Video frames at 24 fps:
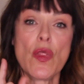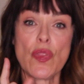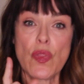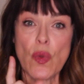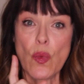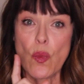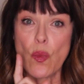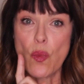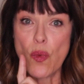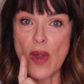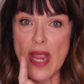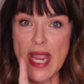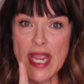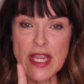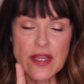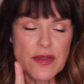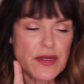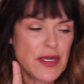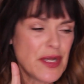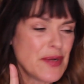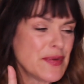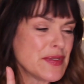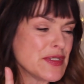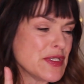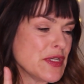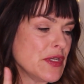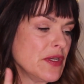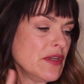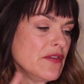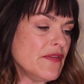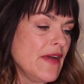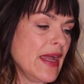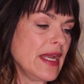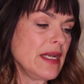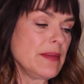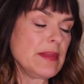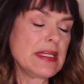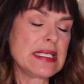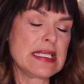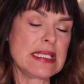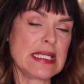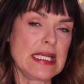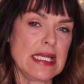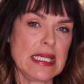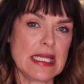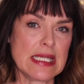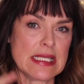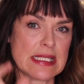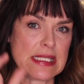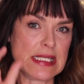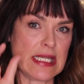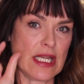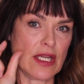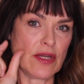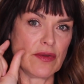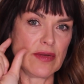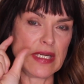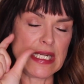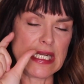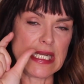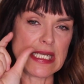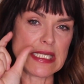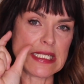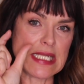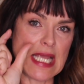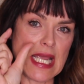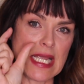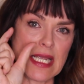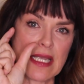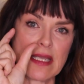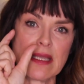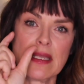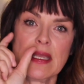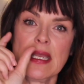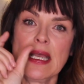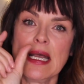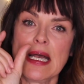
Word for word: The way you know it's a good vitamin C is the ingredient deck.